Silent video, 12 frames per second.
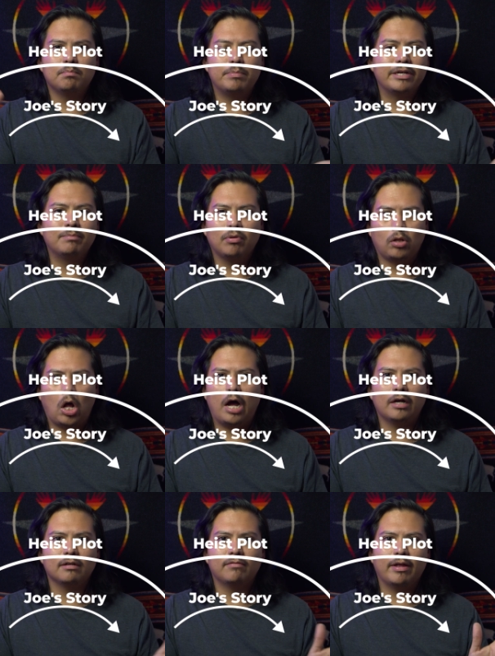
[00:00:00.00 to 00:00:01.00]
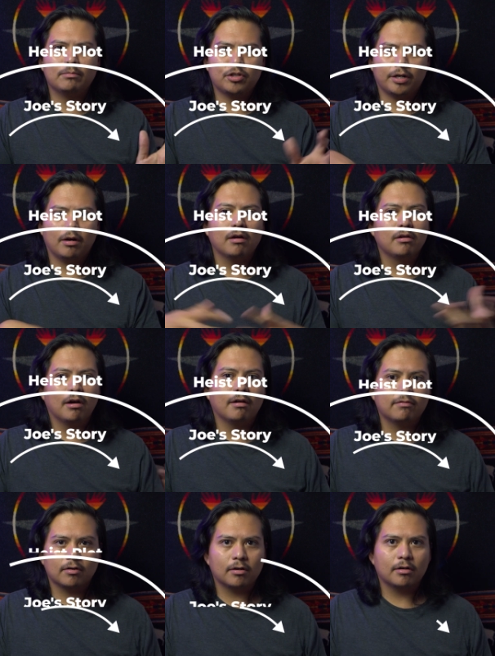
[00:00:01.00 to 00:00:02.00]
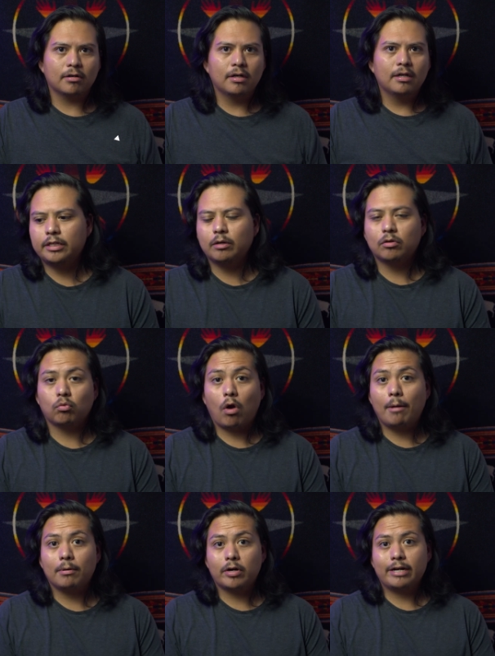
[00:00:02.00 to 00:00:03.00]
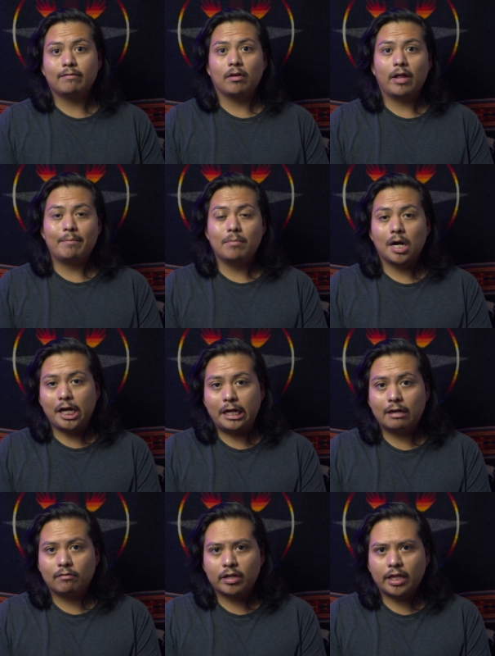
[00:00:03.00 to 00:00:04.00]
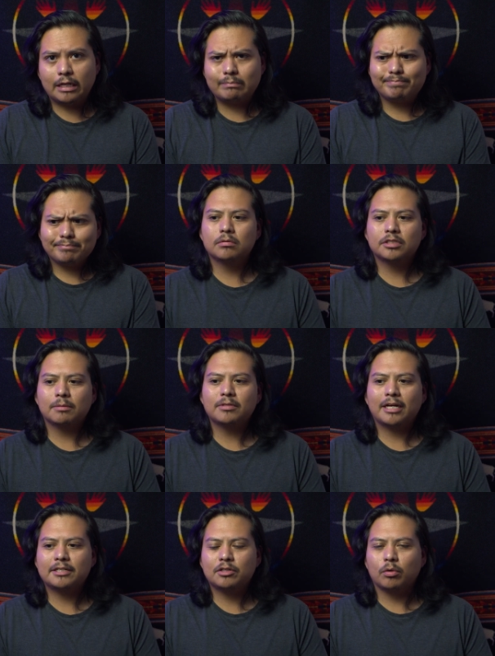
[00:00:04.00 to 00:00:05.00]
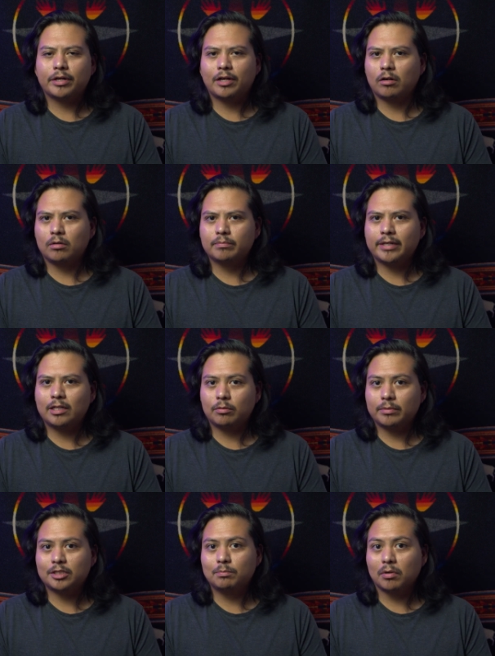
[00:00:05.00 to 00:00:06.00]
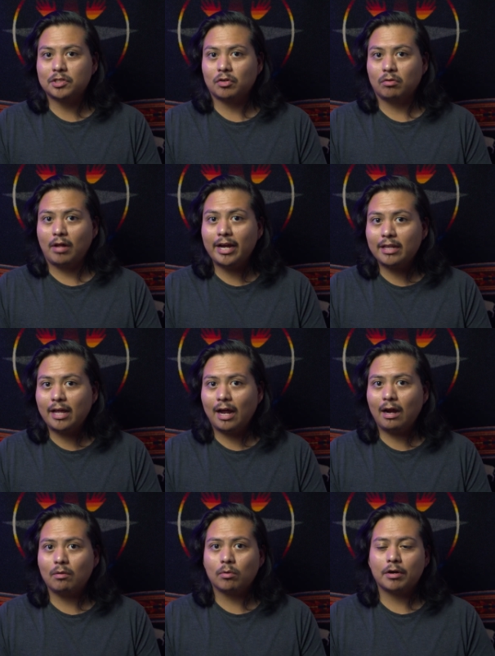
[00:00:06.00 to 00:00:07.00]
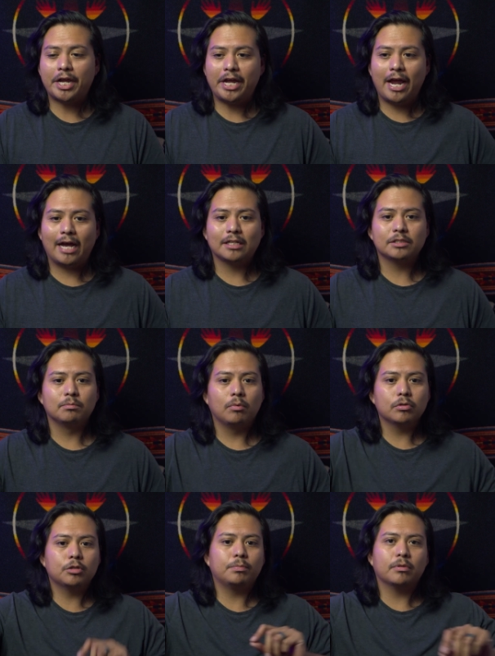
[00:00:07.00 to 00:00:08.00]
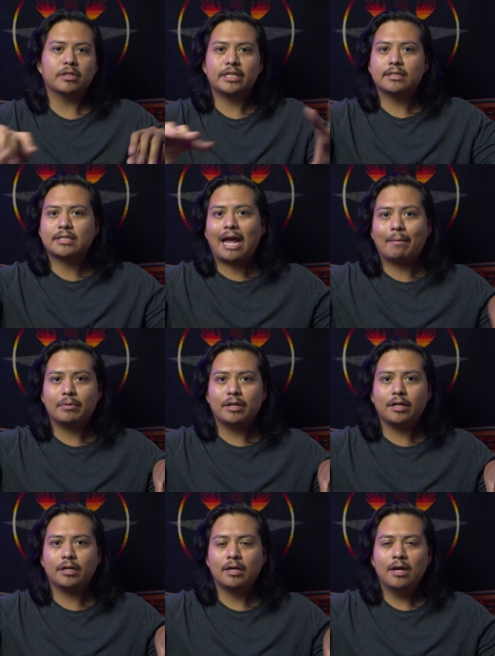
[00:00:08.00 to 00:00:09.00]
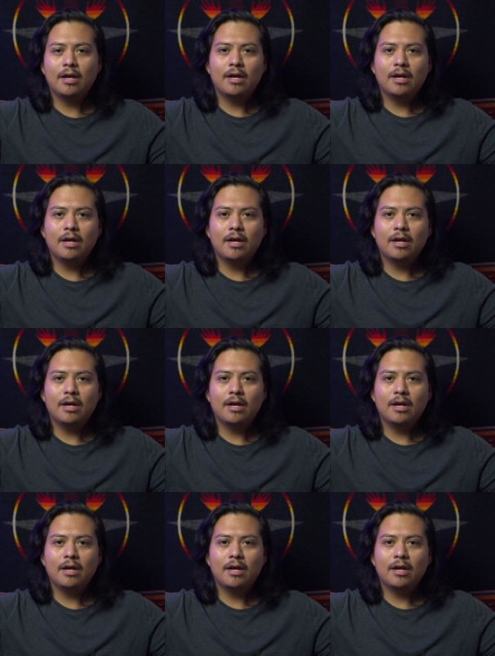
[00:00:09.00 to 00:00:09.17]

big plot of them trying to uncover, you know, the robbery of all that money and everything. Sometimes Tony Hillerman's books are like that, where he has multiple things happening